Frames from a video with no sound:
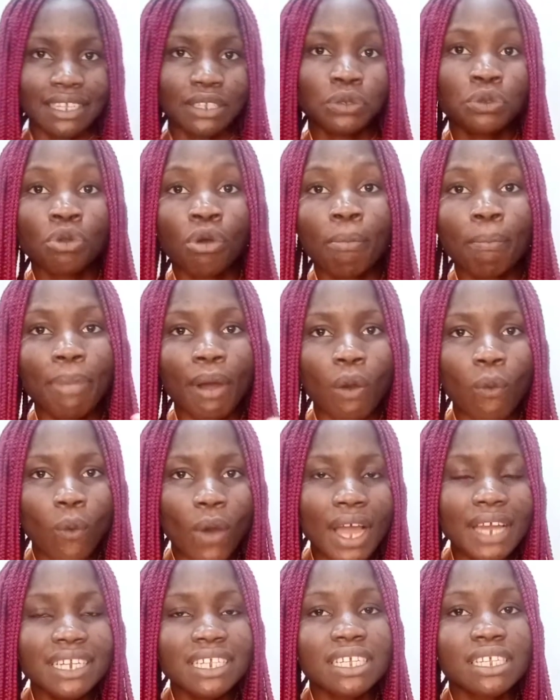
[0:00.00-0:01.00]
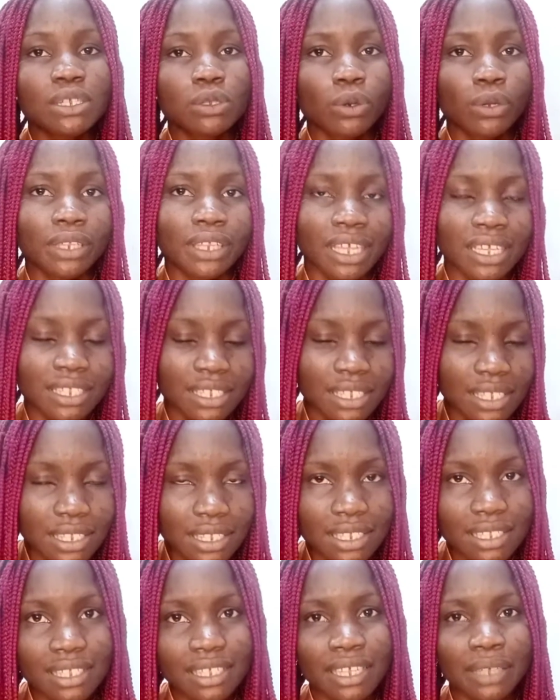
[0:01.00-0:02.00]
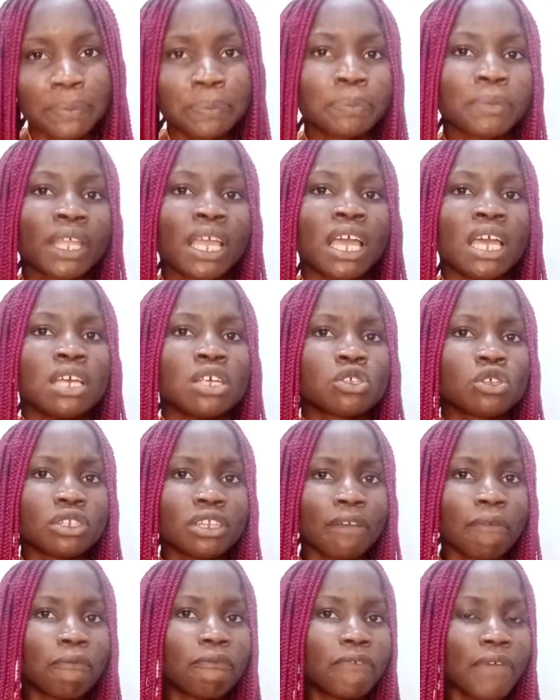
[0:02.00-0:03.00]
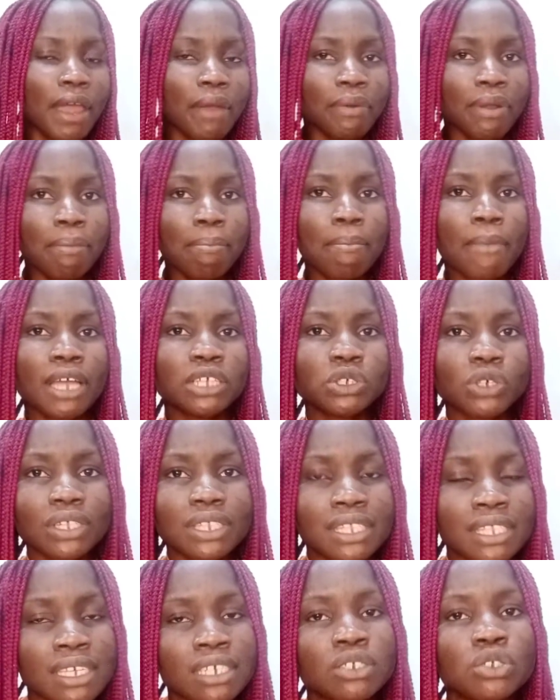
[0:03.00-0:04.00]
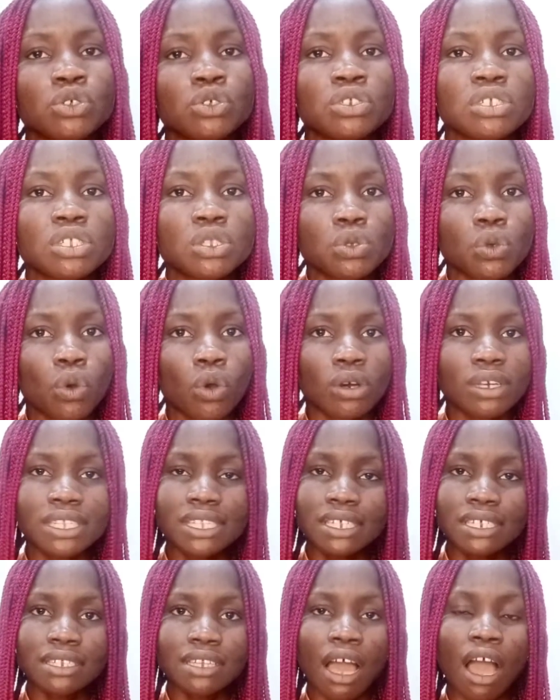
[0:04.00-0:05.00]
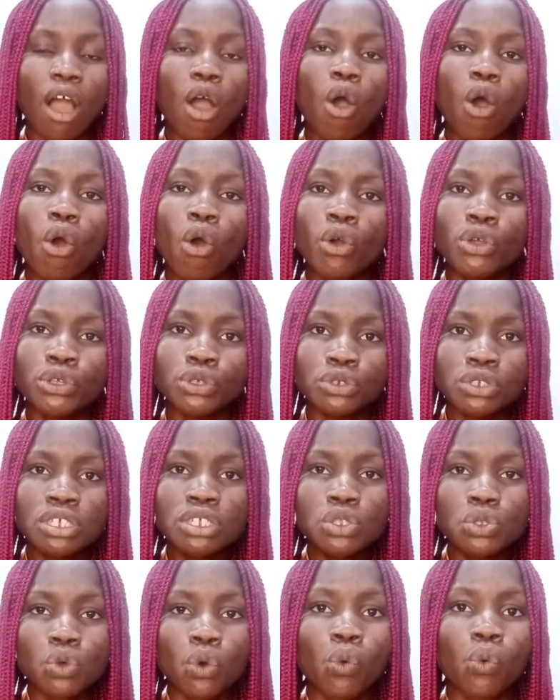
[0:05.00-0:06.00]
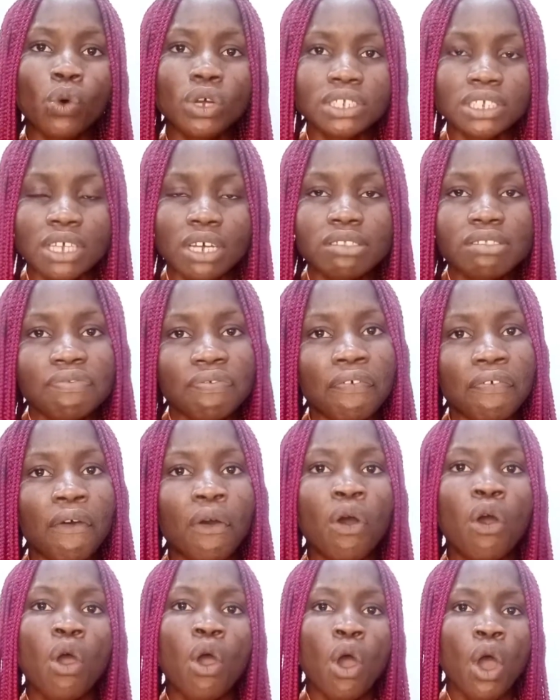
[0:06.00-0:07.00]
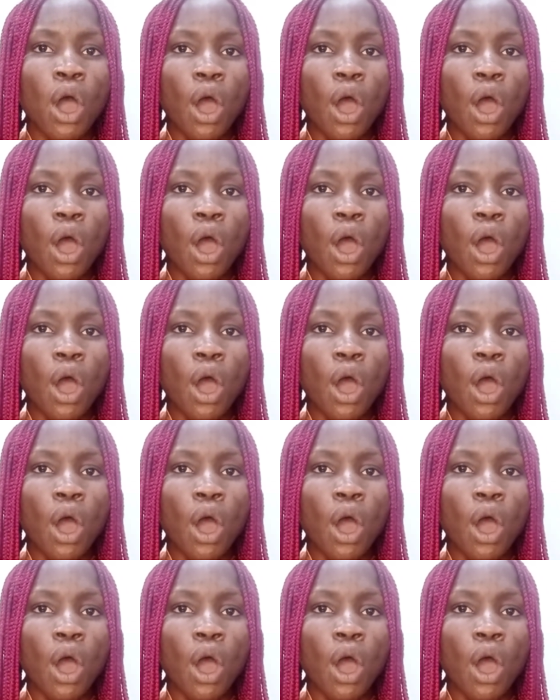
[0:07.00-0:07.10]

Number one is authenticity. So the very major thing you need to consider or you need to watch out for